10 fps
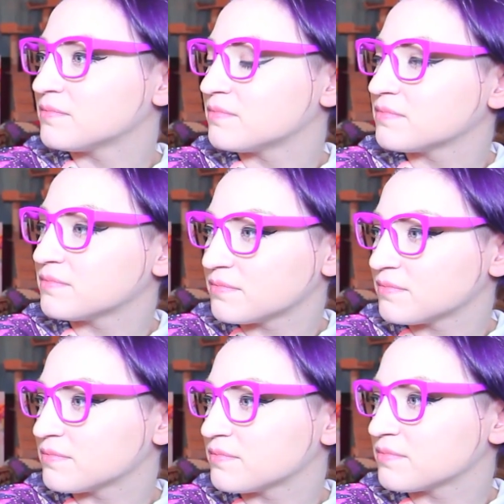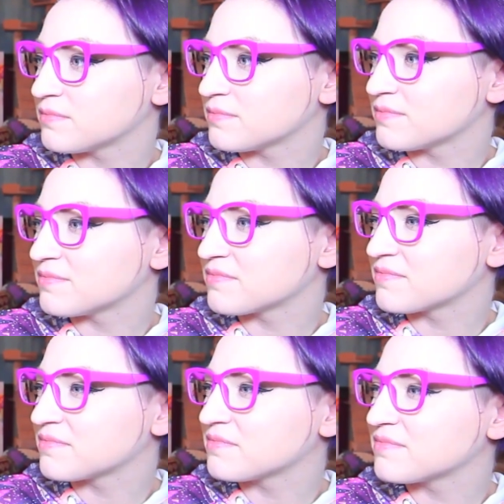
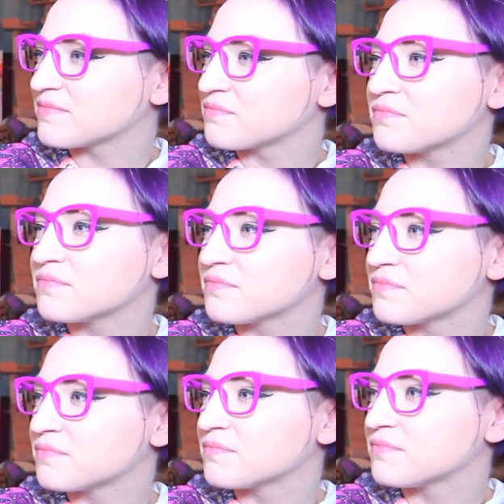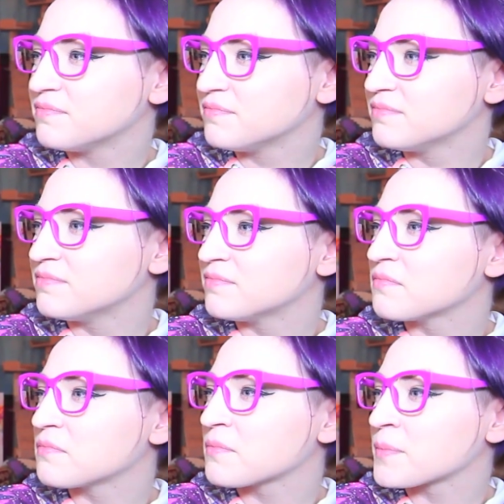
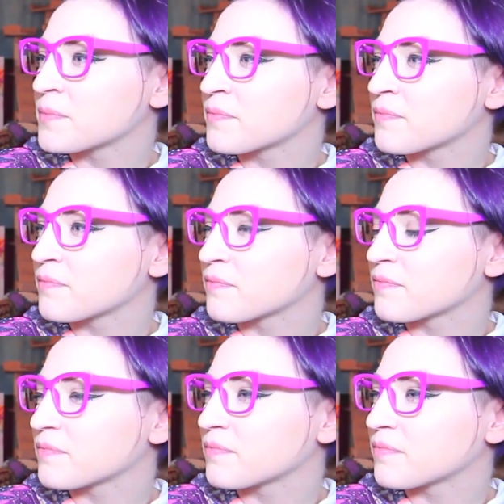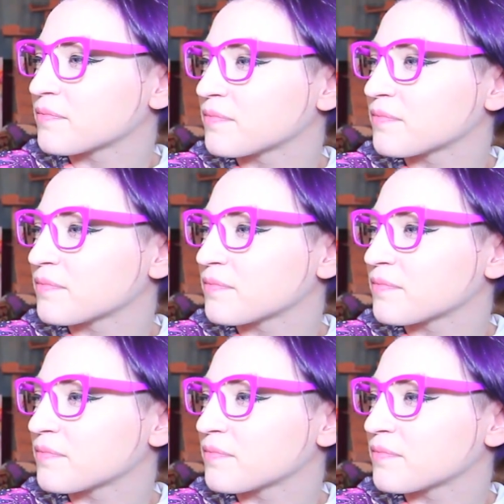(not speaking)